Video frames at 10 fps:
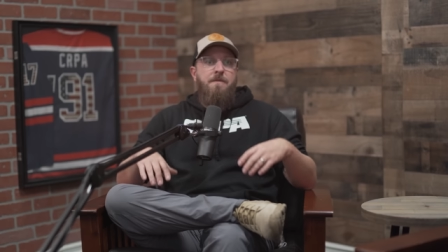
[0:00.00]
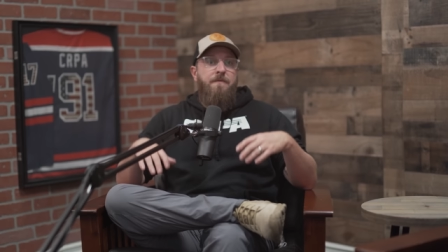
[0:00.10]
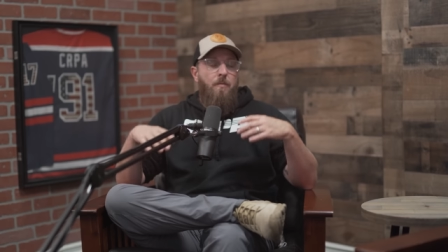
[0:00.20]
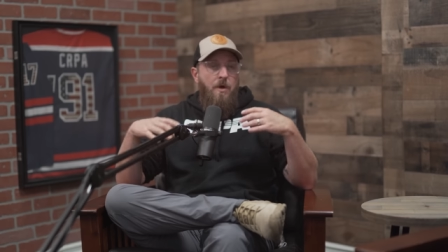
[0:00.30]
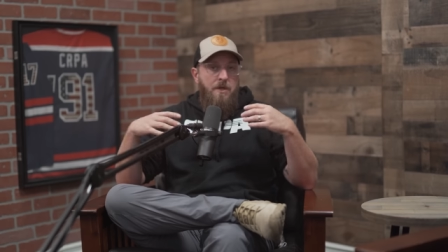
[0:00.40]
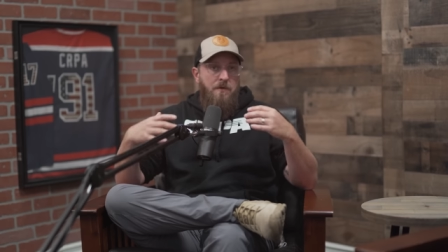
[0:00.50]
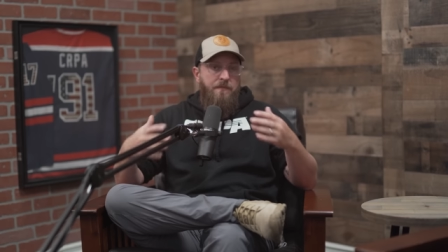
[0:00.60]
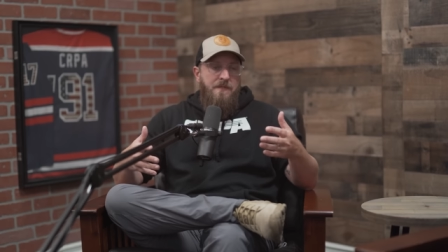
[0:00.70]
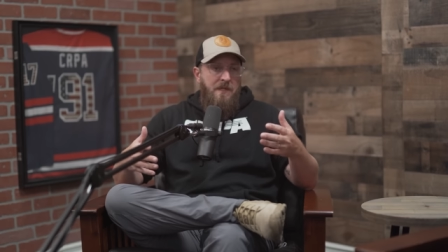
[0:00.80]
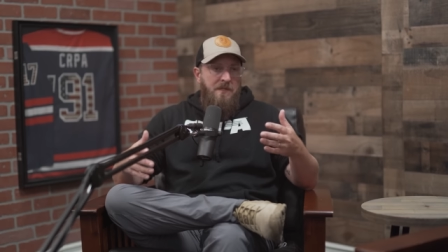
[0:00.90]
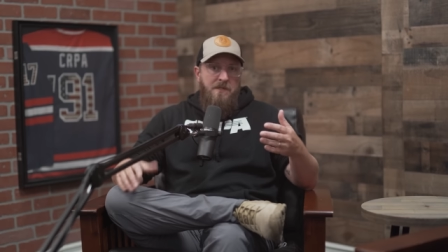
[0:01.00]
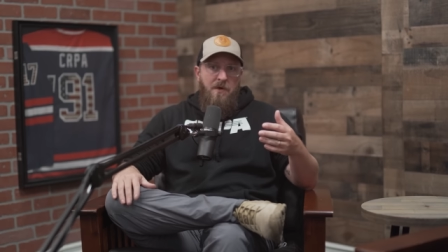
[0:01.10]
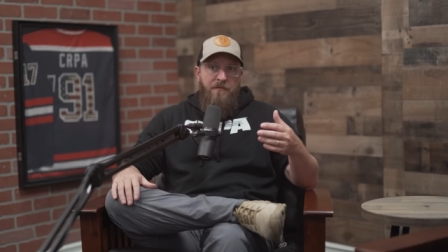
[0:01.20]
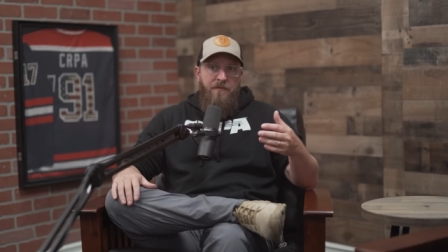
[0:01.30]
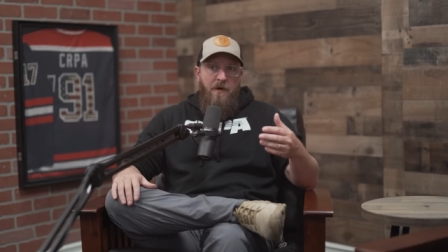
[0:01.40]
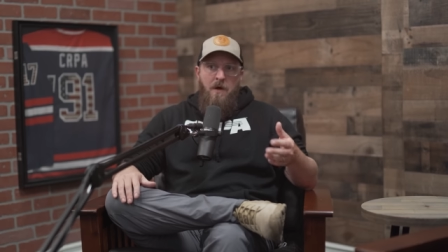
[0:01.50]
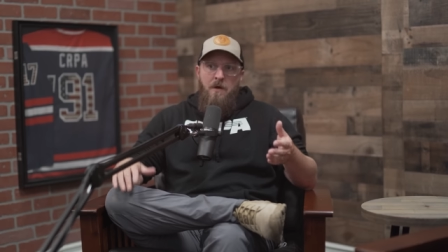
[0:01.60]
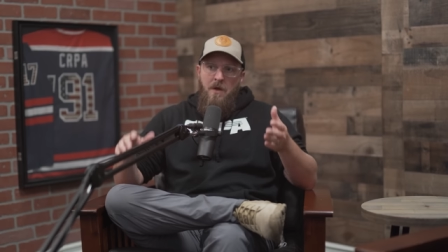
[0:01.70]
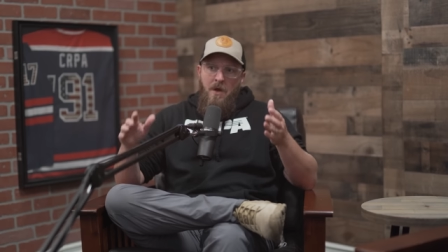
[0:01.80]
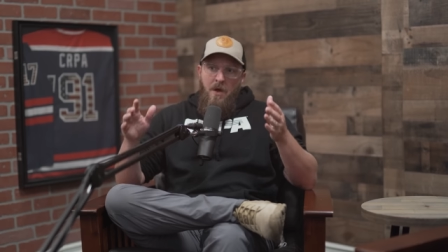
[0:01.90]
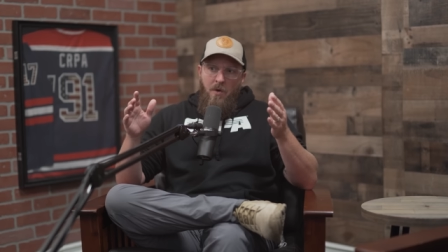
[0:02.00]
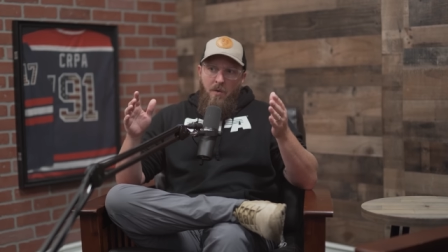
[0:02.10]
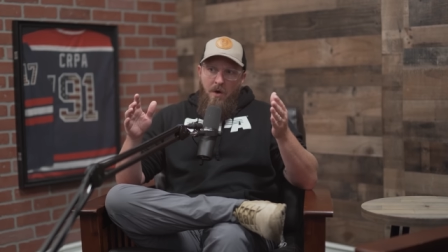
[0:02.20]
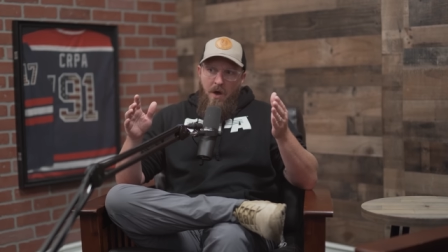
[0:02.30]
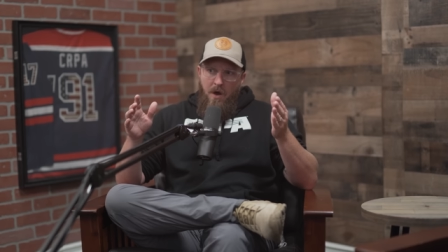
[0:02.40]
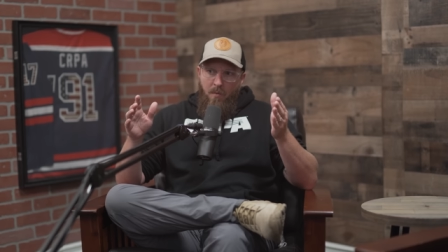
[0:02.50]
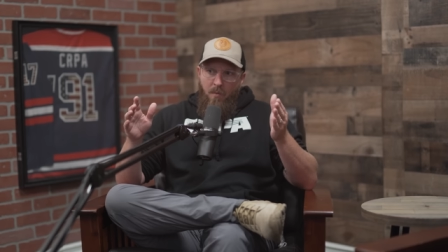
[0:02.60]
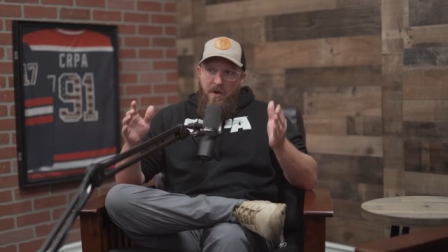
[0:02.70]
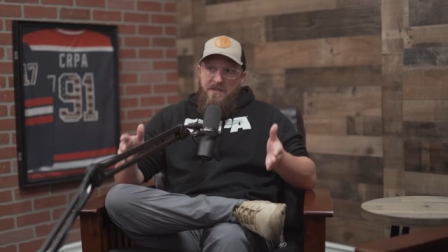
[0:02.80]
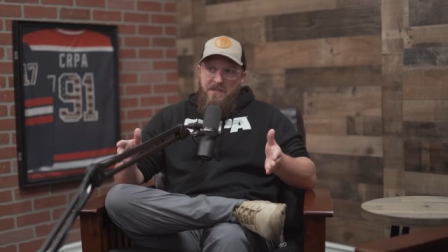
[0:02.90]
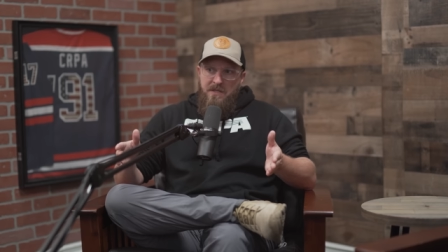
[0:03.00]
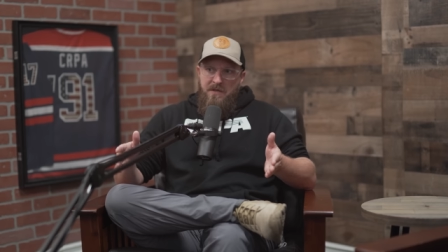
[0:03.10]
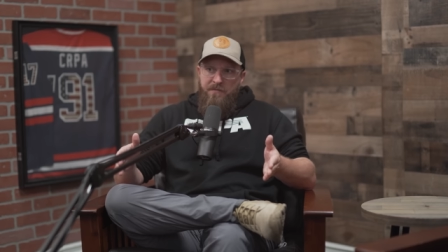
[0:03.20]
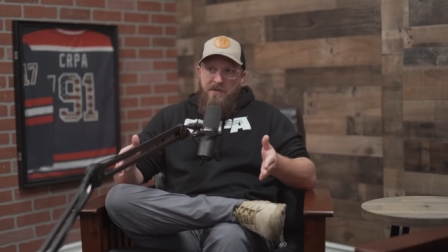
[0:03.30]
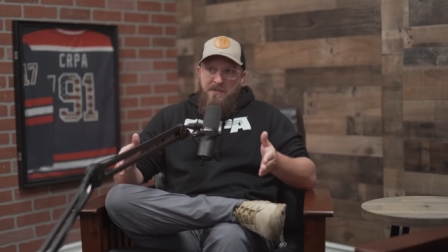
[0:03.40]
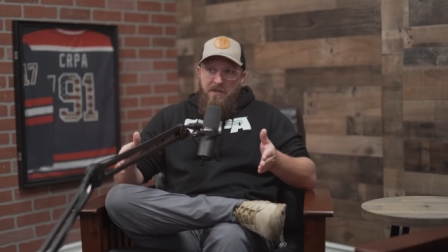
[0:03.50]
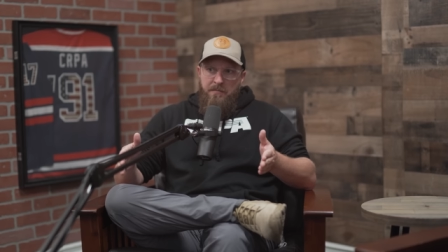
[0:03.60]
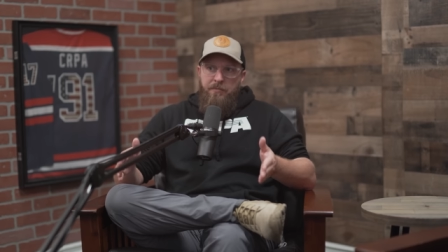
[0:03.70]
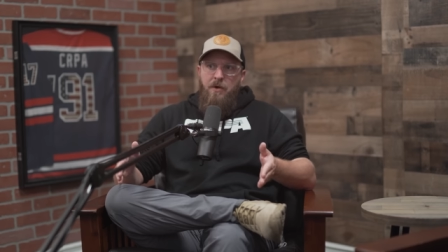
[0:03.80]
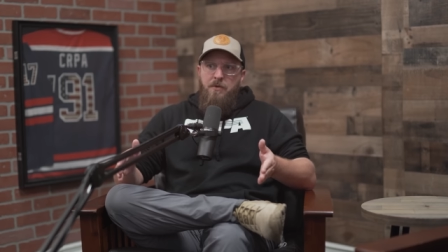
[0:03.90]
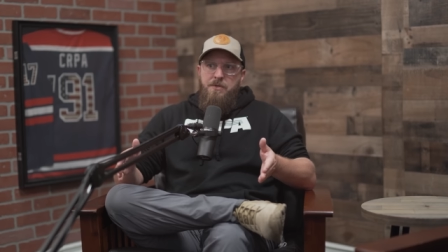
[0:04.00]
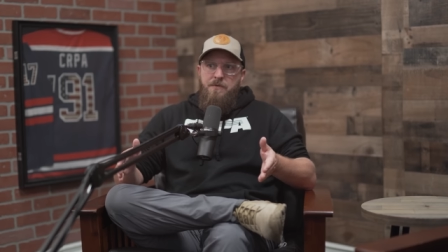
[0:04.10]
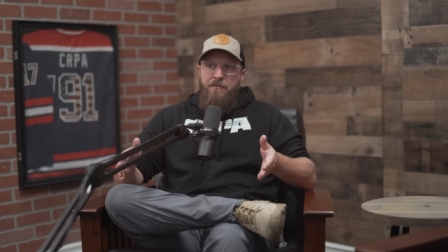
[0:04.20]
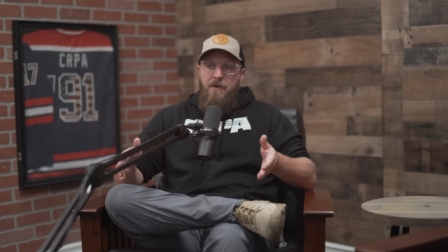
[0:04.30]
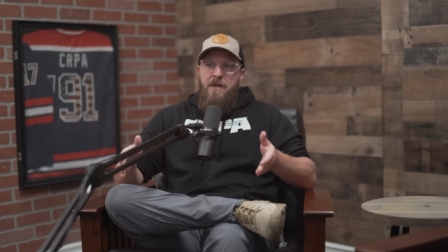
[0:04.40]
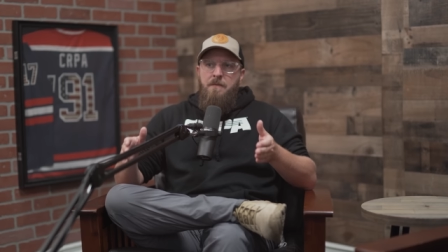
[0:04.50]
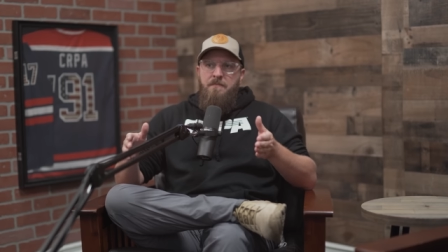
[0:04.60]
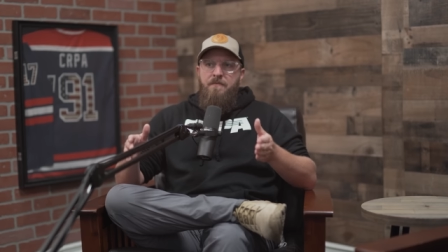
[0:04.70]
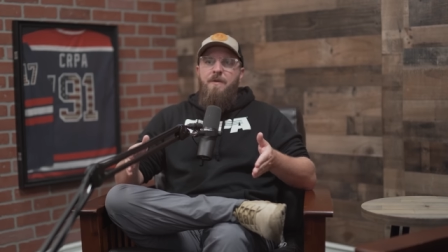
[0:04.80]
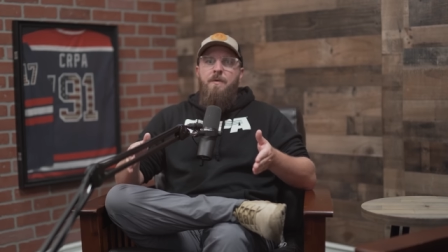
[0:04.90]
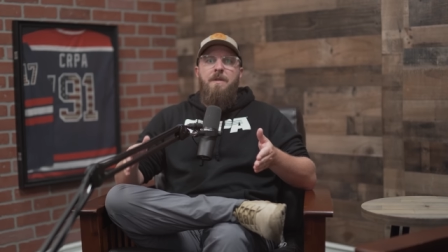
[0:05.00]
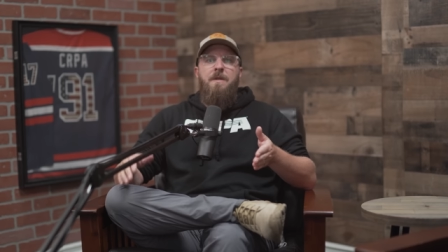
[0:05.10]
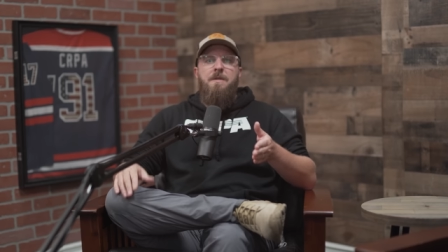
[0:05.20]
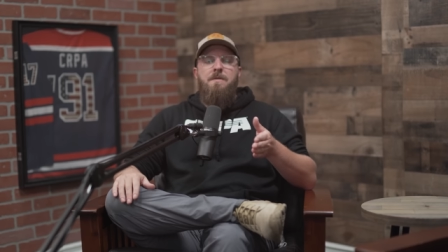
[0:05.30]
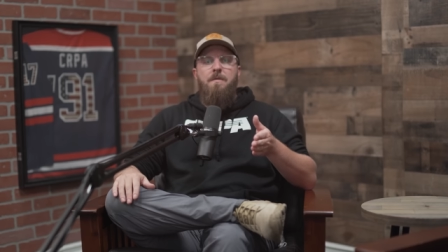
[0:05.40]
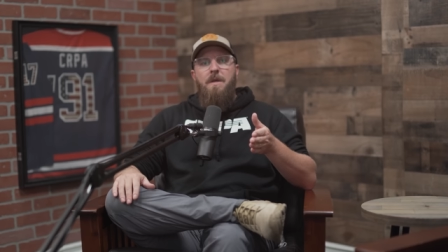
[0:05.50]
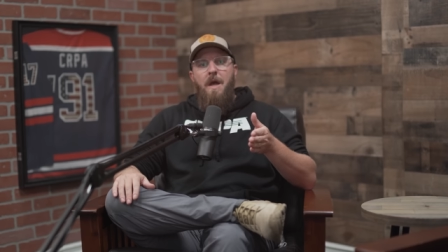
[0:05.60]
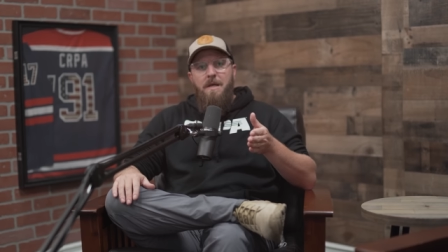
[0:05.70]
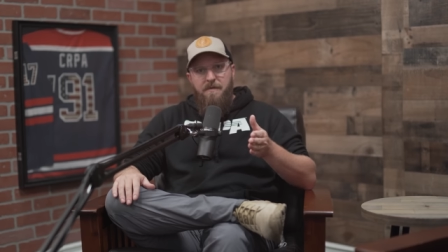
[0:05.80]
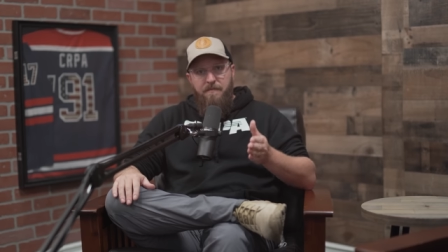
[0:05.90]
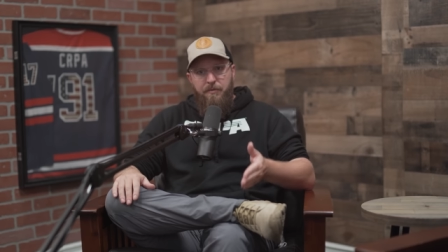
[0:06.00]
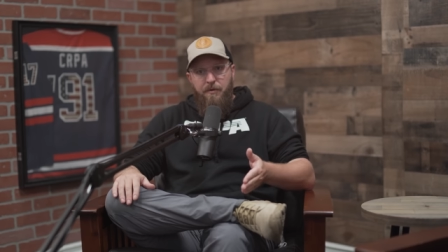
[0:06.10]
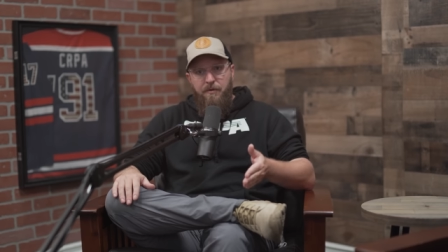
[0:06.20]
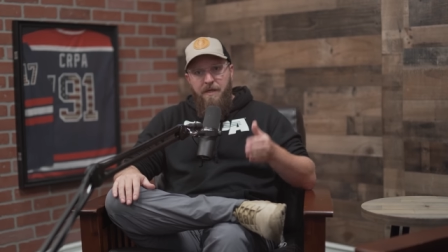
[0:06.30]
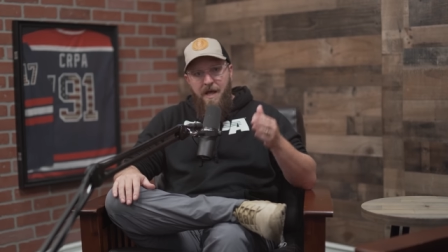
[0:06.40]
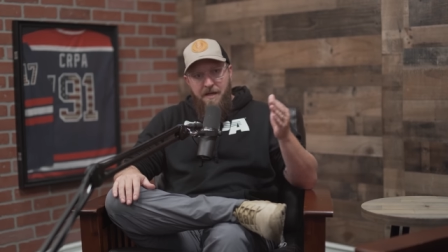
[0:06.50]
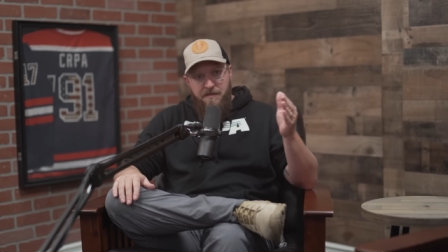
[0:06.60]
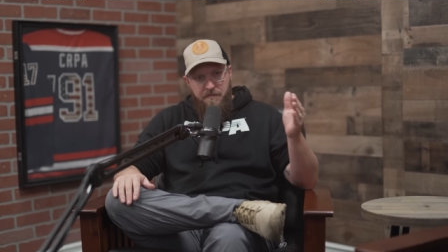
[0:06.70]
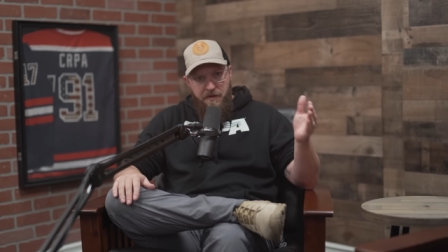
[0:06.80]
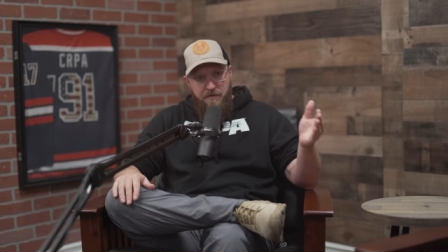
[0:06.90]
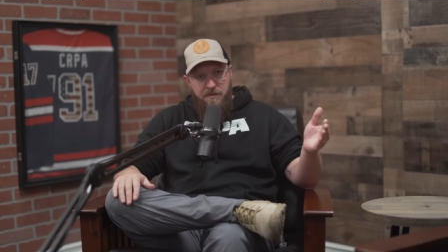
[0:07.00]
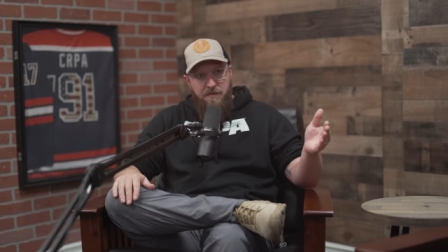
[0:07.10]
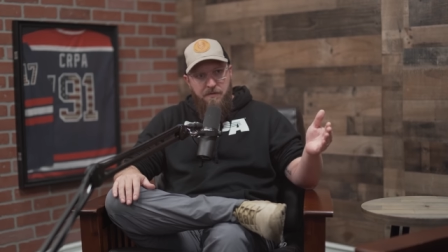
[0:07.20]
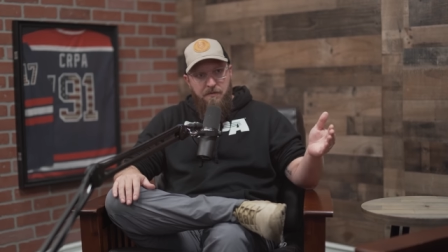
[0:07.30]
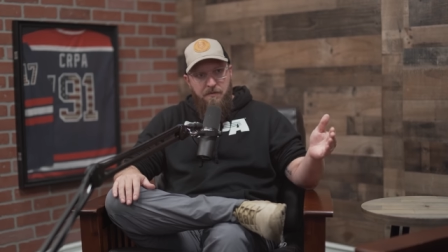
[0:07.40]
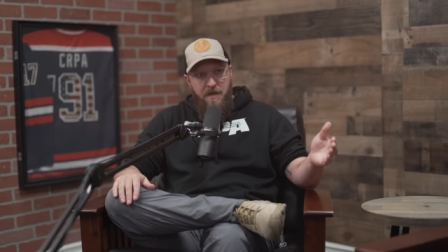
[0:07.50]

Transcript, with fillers: From what you've seen so far, uh, what is the difference in approach for him viewing this through the eyes of Bruen as opposed to